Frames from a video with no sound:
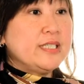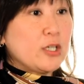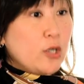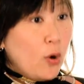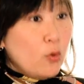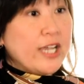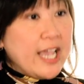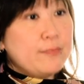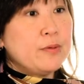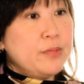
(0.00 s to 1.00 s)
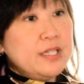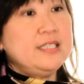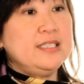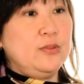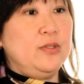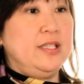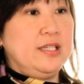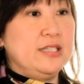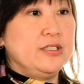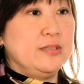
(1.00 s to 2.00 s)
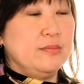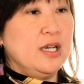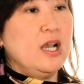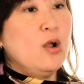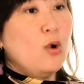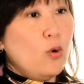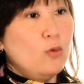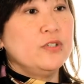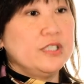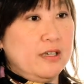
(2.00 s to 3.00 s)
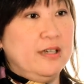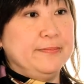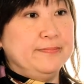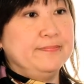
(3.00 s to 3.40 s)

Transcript: that co-capability with the customer over time.